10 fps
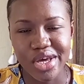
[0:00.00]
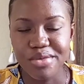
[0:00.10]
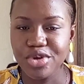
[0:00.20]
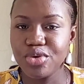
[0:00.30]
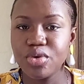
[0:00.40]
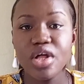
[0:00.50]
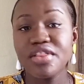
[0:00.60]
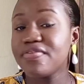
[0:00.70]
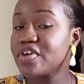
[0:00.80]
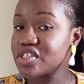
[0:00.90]

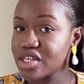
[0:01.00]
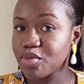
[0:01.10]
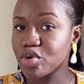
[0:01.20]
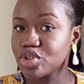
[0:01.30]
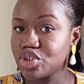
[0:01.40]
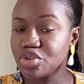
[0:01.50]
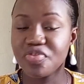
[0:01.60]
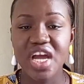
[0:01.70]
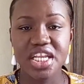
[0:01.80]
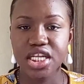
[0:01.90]
the first step was you
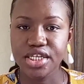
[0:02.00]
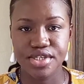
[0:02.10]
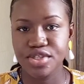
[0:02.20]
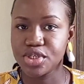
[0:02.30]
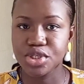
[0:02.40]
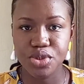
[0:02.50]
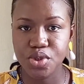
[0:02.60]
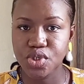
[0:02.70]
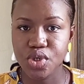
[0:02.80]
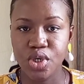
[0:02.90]
finding an
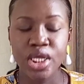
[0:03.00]
institution,